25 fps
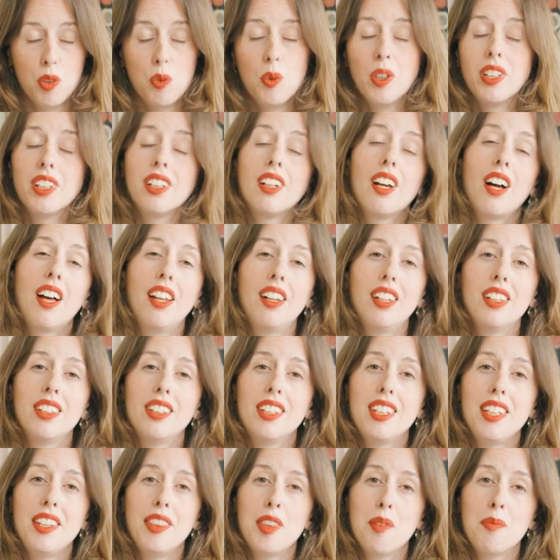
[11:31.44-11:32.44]
one colour
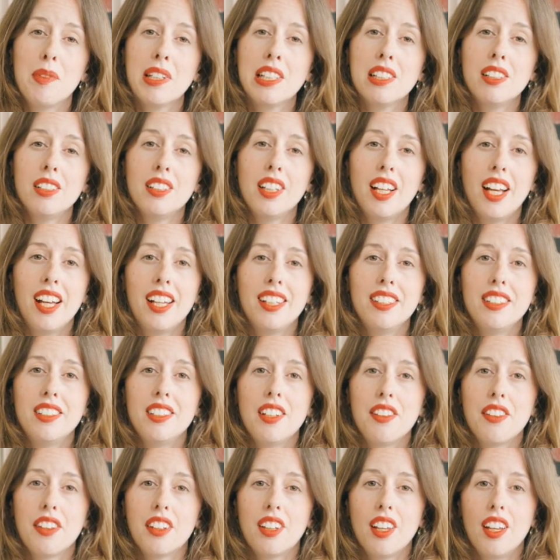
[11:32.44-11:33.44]
in the middle and
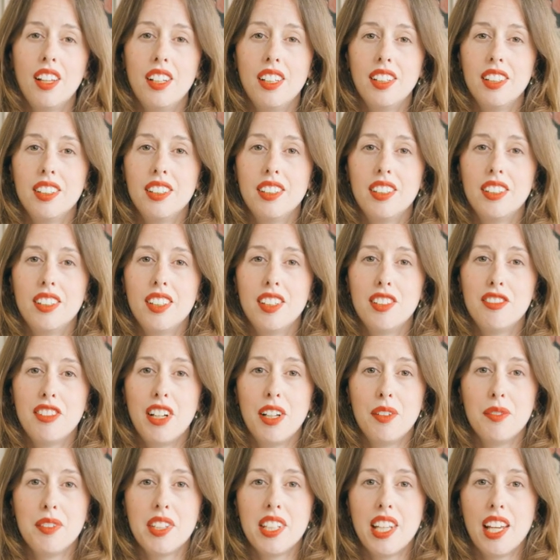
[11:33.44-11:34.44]
another colour
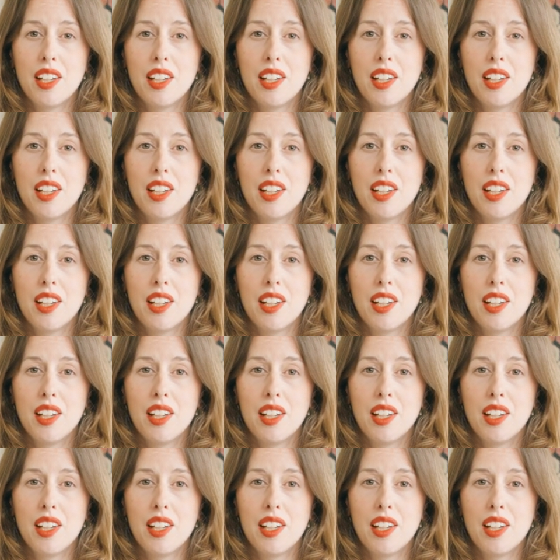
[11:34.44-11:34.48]
around the